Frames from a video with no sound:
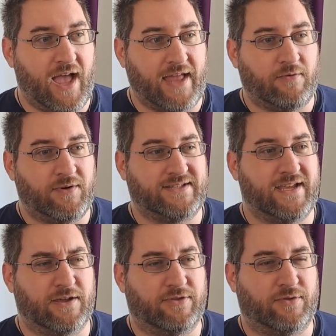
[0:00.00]
I don't want to
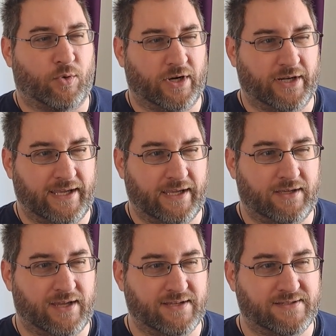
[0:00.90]
say authority
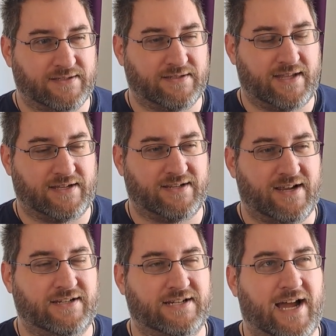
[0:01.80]
because that's
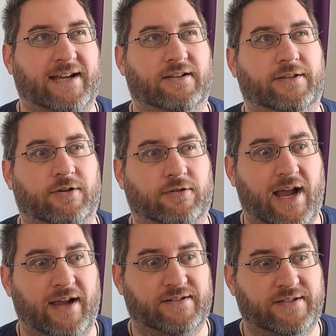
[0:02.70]
not entirely
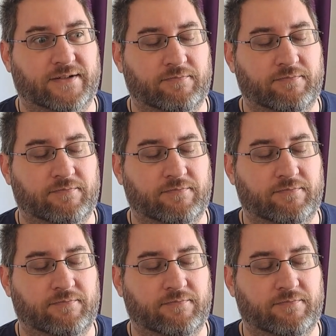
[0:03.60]
correct.